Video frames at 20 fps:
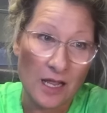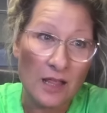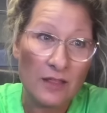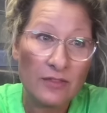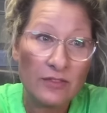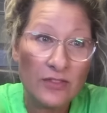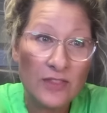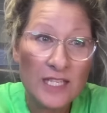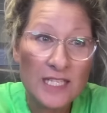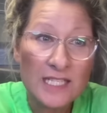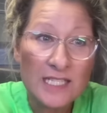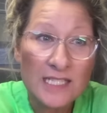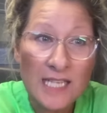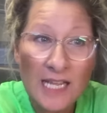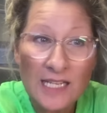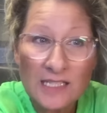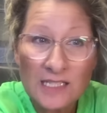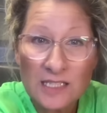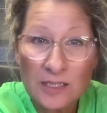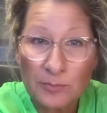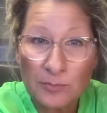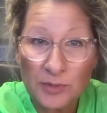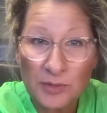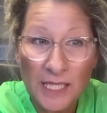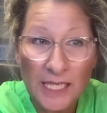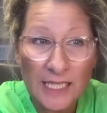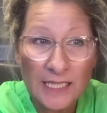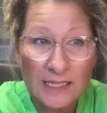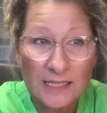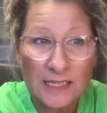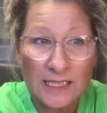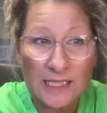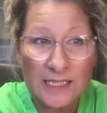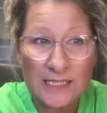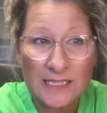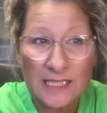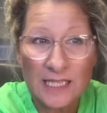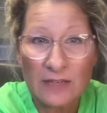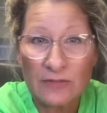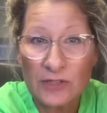This has the blade
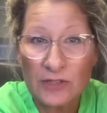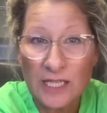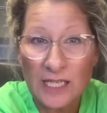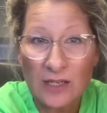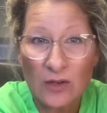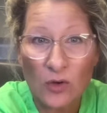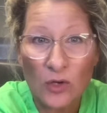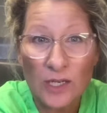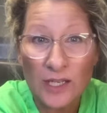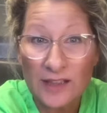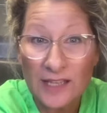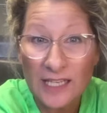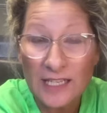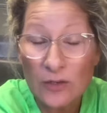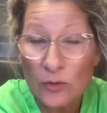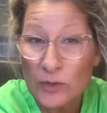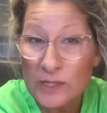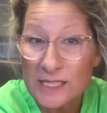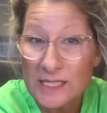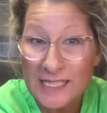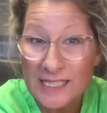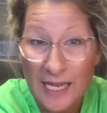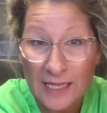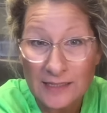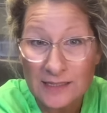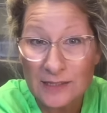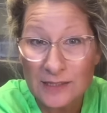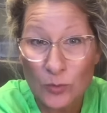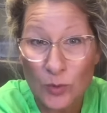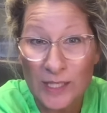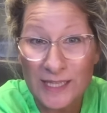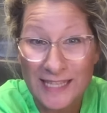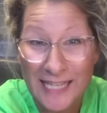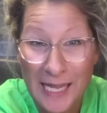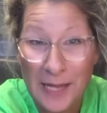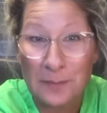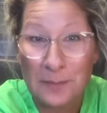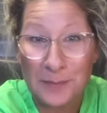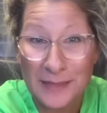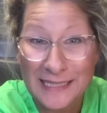links and everything on it. They know exactly what
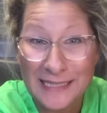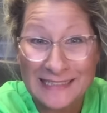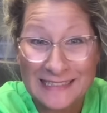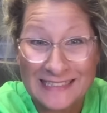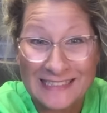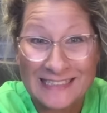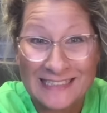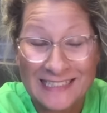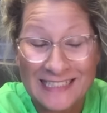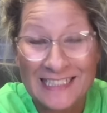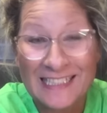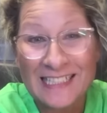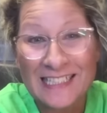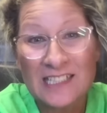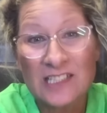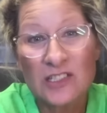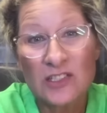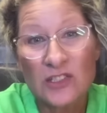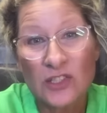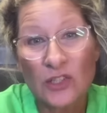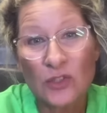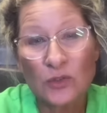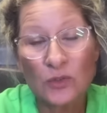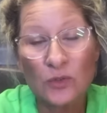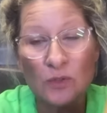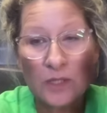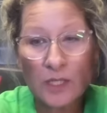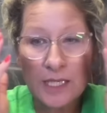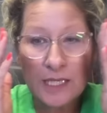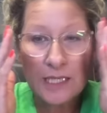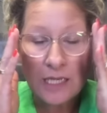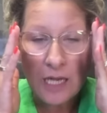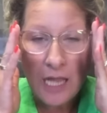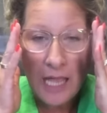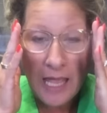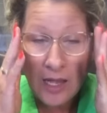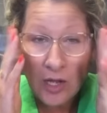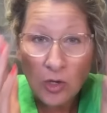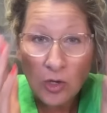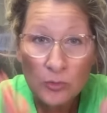that means. So it'll
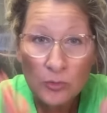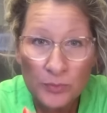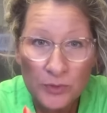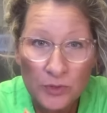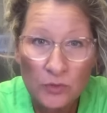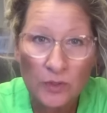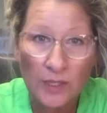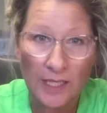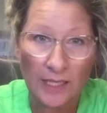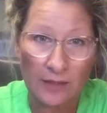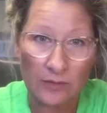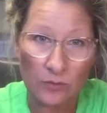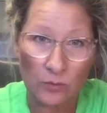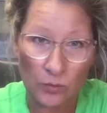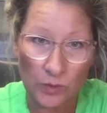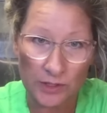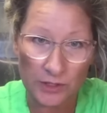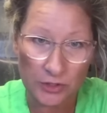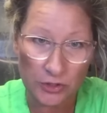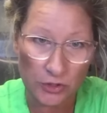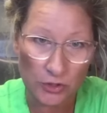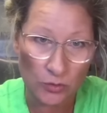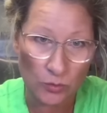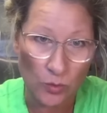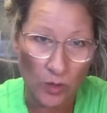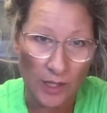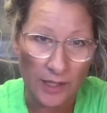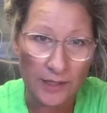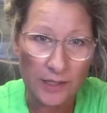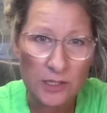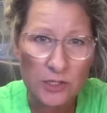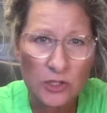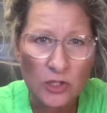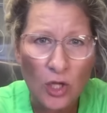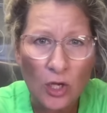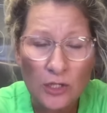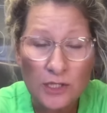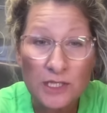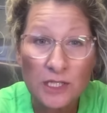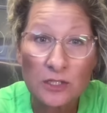help you get what you want, as
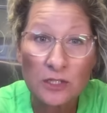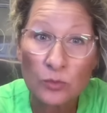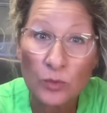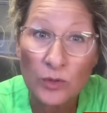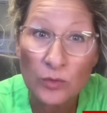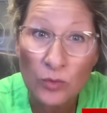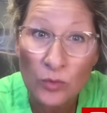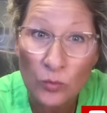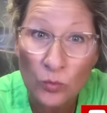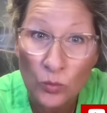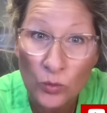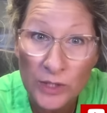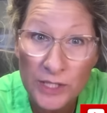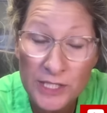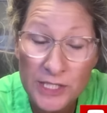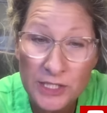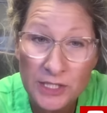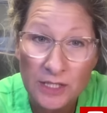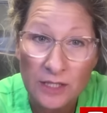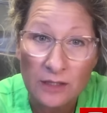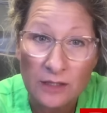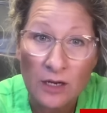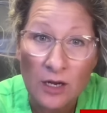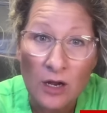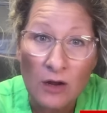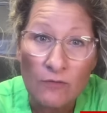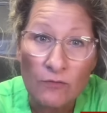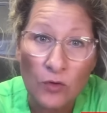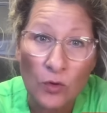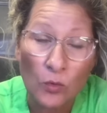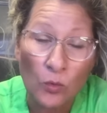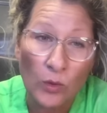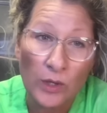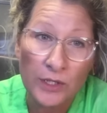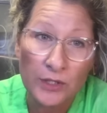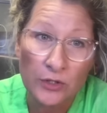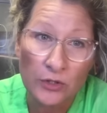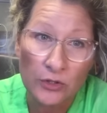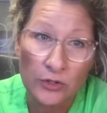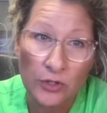long as it's within reason for
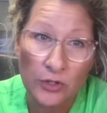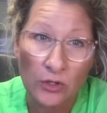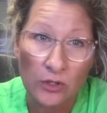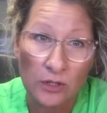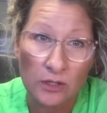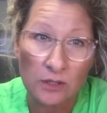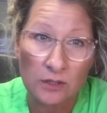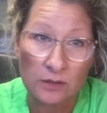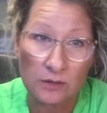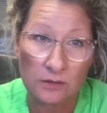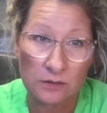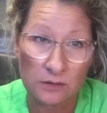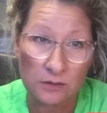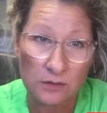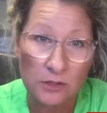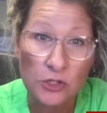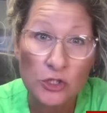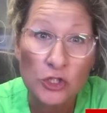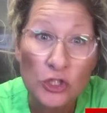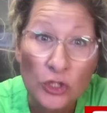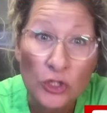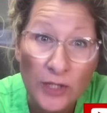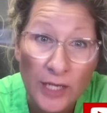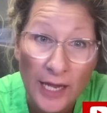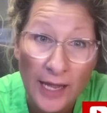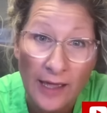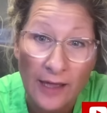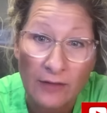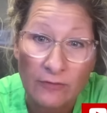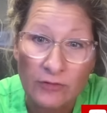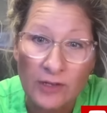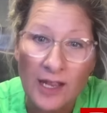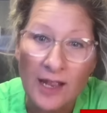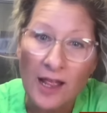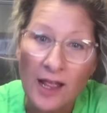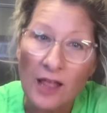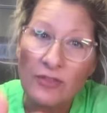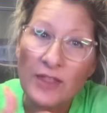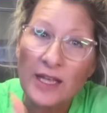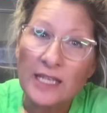what your dog should have.
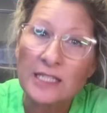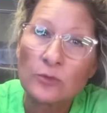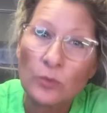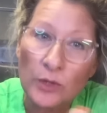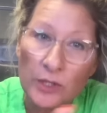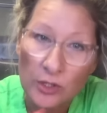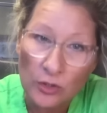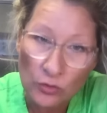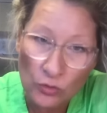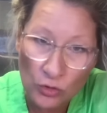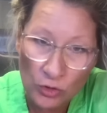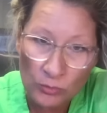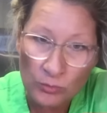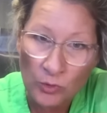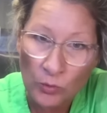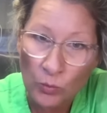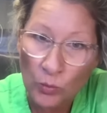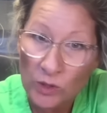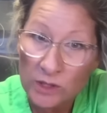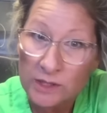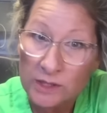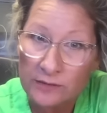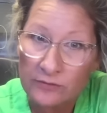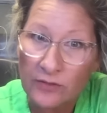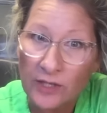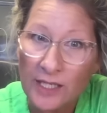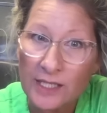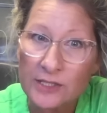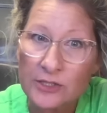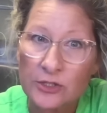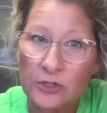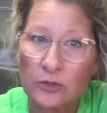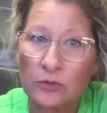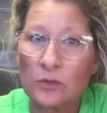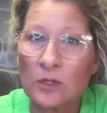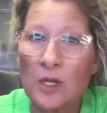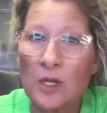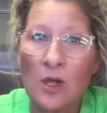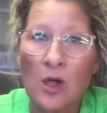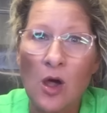And that's where your groomer will advise you.
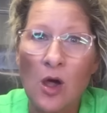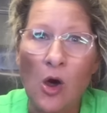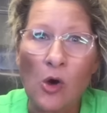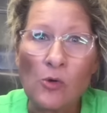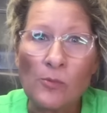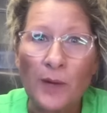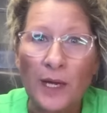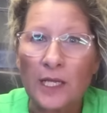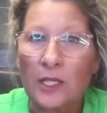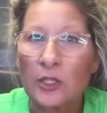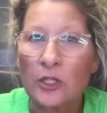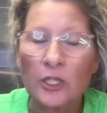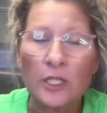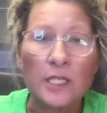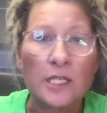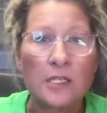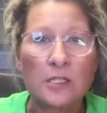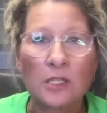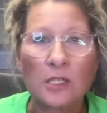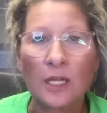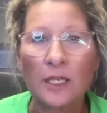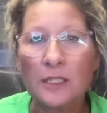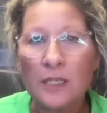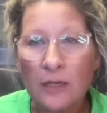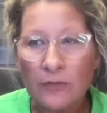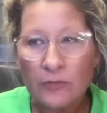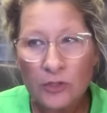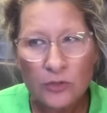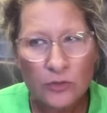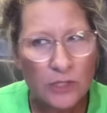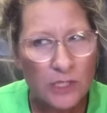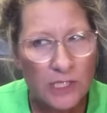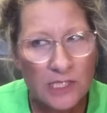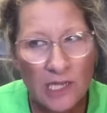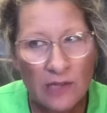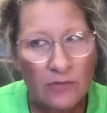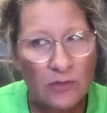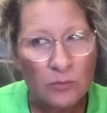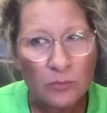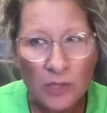Oh my goodness, I'd never do a
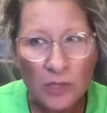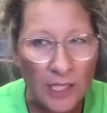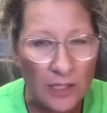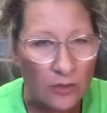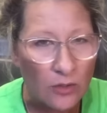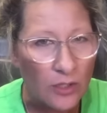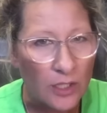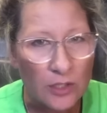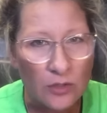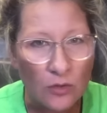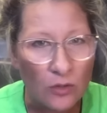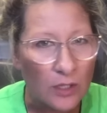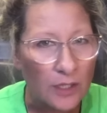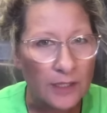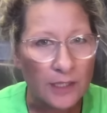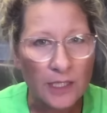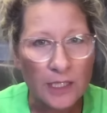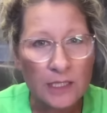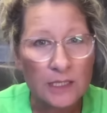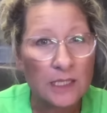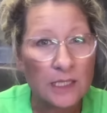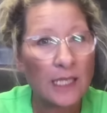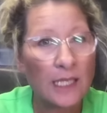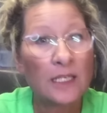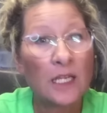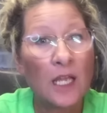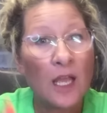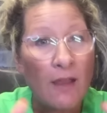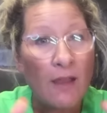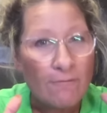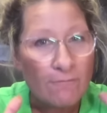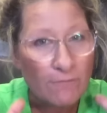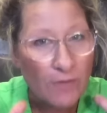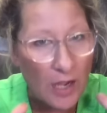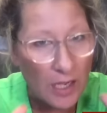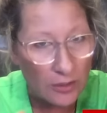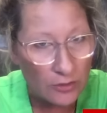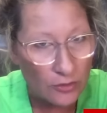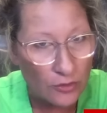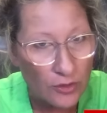7 blade on a Yorkie, and then
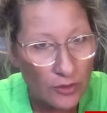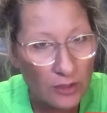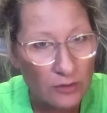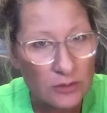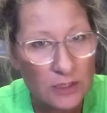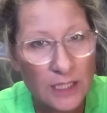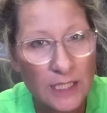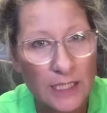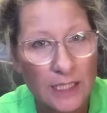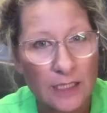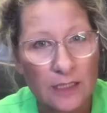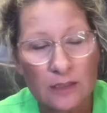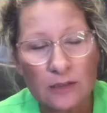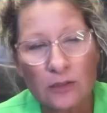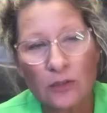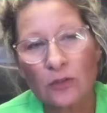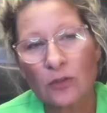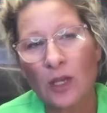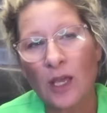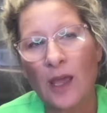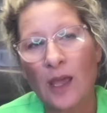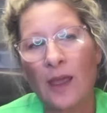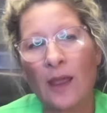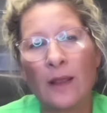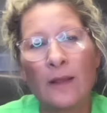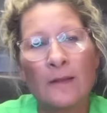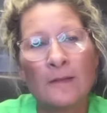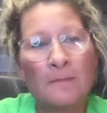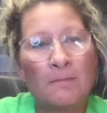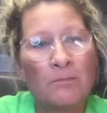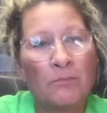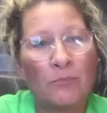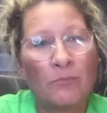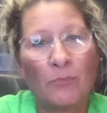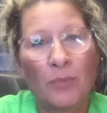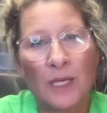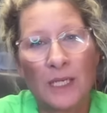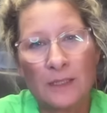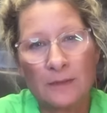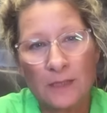follow their lead, okay?
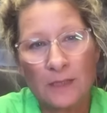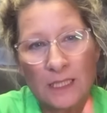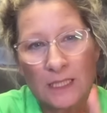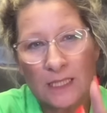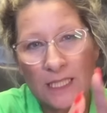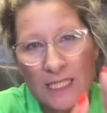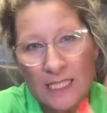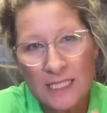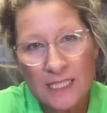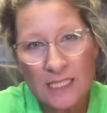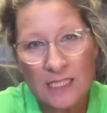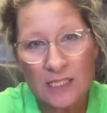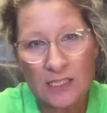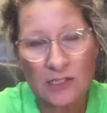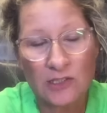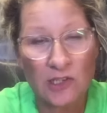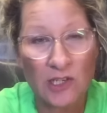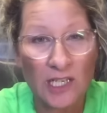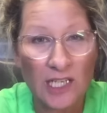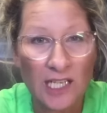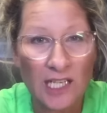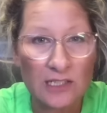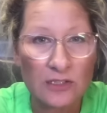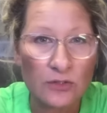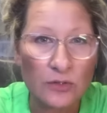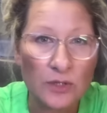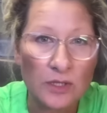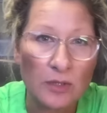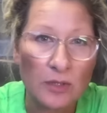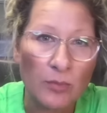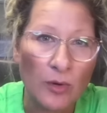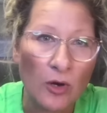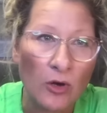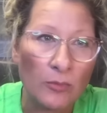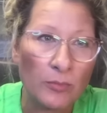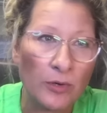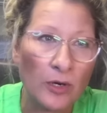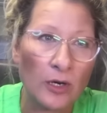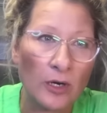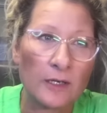But at least this is gonna get you in the
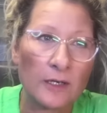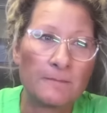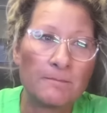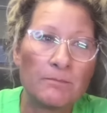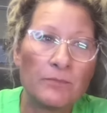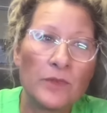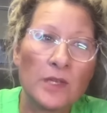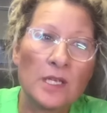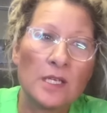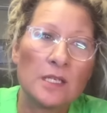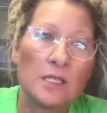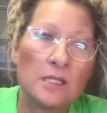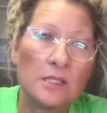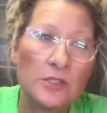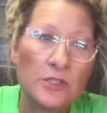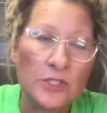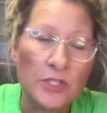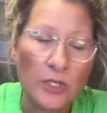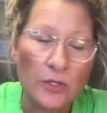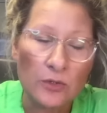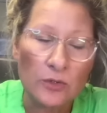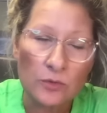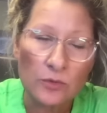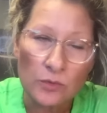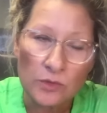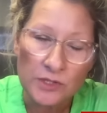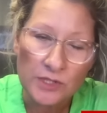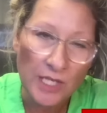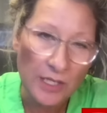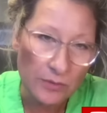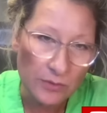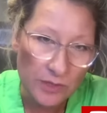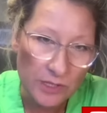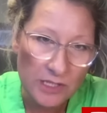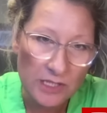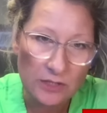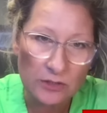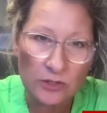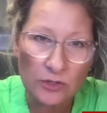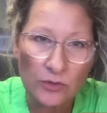ballpark. So say we're
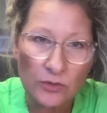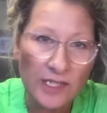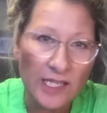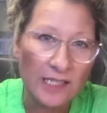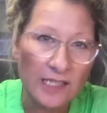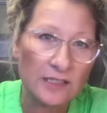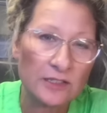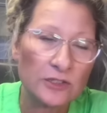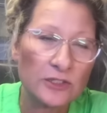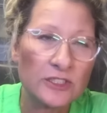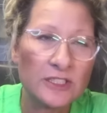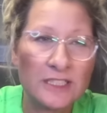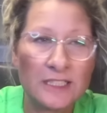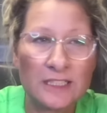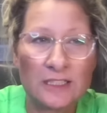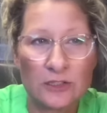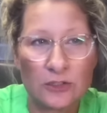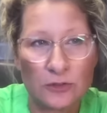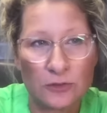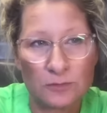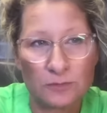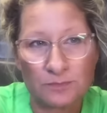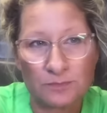still doing that little Shih Tzu.